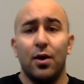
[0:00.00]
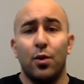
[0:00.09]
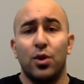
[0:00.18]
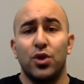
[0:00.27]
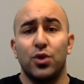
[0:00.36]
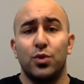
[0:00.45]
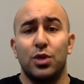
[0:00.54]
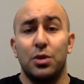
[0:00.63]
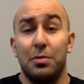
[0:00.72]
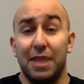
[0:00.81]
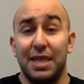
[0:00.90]
when
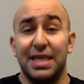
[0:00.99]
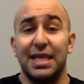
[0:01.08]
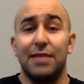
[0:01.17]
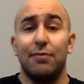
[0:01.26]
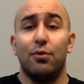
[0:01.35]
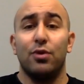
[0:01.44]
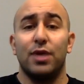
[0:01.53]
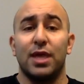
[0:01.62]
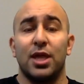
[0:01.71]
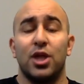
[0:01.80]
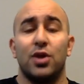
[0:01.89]
you meditate in the
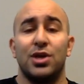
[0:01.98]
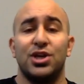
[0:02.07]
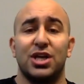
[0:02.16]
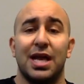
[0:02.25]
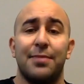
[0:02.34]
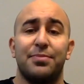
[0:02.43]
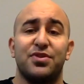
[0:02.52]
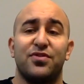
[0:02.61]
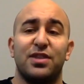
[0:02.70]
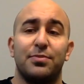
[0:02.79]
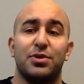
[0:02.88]
morning, you actually
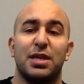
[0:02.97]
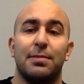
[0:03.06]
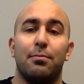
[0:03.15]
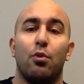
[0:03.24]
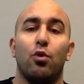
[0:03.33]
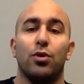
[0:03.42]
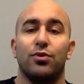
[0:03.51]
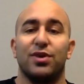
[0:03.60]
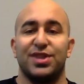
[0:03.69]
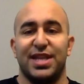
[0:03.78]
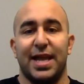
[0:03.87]
accomplish 50% more
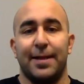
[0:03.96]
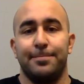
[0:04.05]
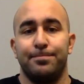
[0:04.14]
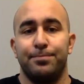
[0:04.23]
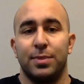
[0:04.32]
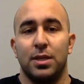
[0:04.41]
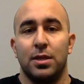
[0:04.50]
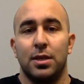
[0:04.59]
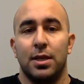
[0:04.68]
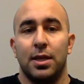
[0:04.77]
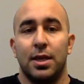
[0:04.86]
throughout the day.
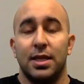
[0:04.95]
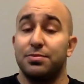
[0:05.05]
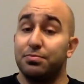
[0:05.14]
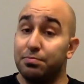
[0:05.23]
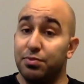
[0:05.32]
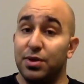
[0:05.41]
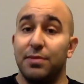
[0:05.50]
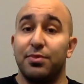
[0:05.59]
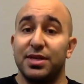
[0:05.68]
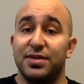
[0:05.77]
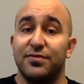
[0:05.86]
It's pretty
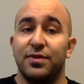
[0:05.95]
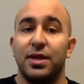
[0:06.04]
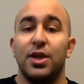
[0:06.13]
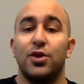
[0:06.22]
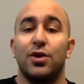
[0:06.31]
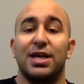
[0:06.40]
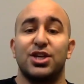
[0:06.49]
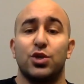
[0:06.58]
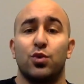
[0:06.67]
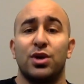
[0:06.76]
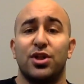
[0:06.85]
impressive. You're
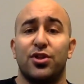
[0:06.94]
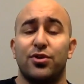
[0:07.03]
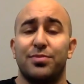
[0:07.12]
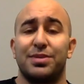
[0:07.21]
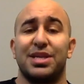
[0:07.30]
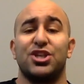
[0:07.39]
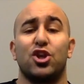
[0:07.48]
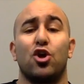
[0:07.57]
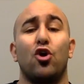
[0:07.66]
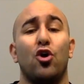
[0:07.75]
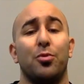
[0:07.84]
actually 20 to 30%
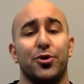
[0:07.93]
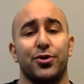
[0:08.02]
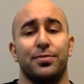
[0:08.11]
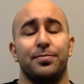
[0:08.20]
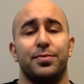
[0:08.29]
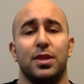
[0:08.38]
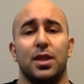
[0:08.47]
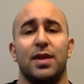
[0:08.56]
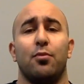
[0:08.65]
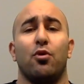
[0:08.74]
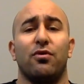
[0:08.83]
calmer
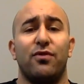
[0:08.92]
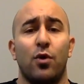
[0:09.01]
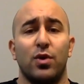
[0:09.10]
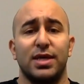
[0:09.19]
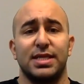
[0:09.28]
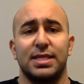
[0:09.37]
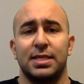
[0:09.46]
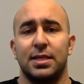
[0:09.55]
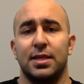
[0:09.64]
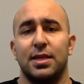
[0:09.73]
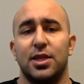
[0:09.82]
and more focused
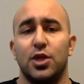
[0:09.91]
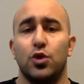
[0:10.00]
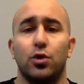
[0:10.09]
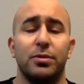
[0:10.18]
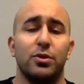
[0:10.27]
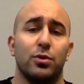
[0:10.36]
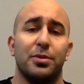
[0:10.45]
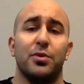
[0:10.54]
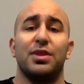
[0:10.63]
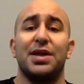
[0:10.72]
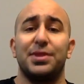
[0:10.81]
than you normally would
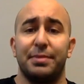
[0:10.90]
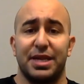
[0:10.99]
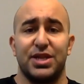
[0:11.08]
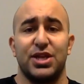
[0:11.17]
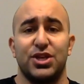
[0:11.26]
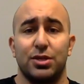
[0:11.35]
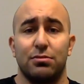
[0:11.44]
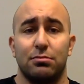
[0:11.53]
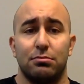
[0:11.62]
be without the meditation.